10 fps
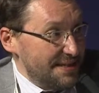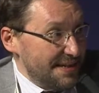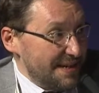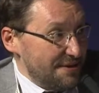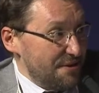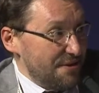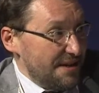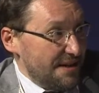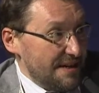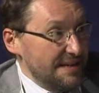This would
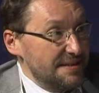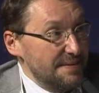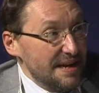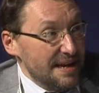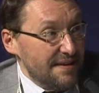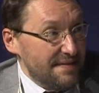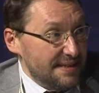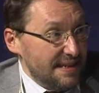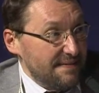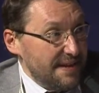be My
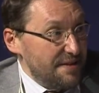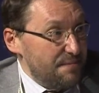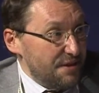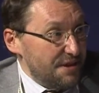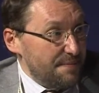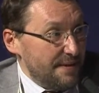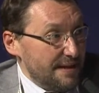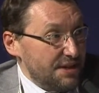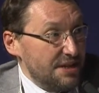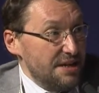Street project,
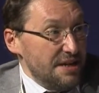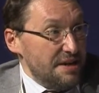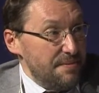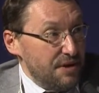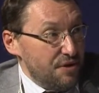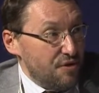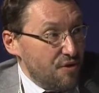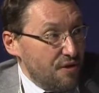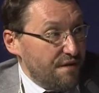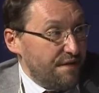which is headed by
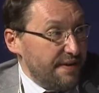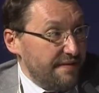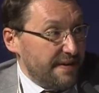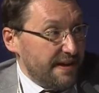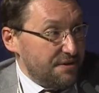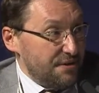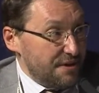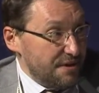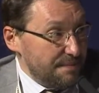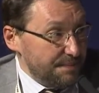Peter
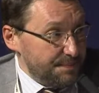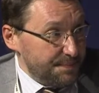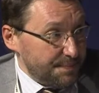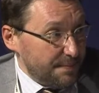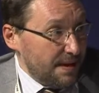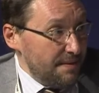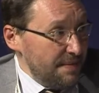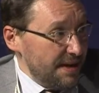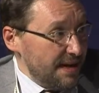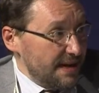Biryukov, and
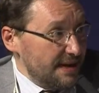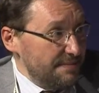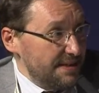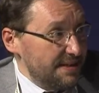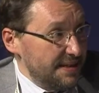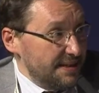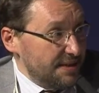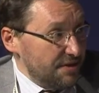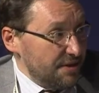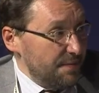
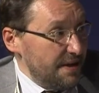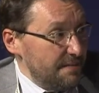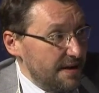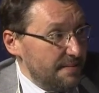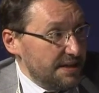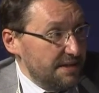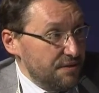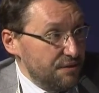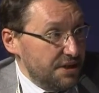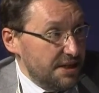where we as
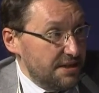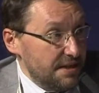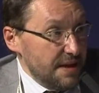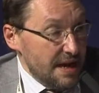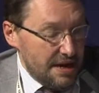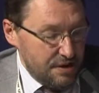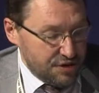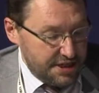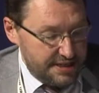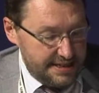the Strelka Design
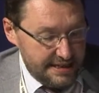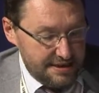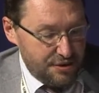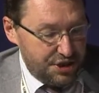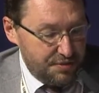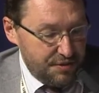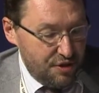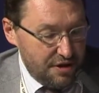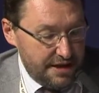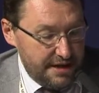Bureau are taking a
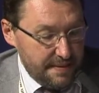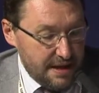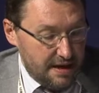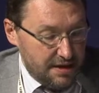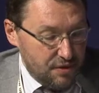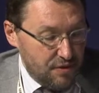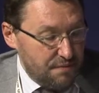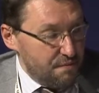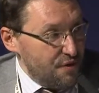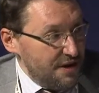very proactive role.
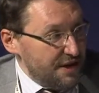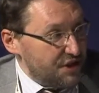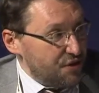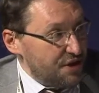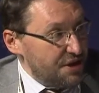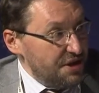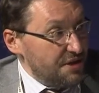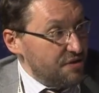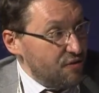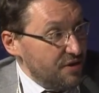Much has
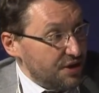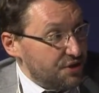been done